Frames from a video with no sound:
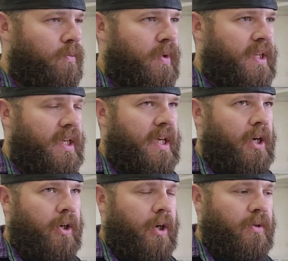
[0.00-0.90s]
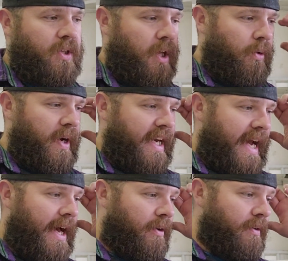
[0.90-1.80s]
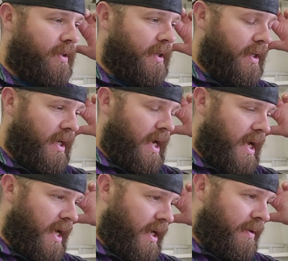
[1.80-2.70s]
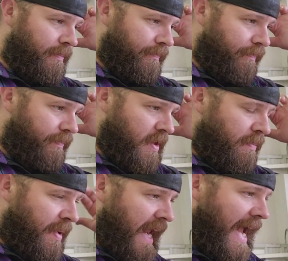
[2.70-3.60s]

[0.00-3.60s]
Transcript: when the gear goes all the way down, but I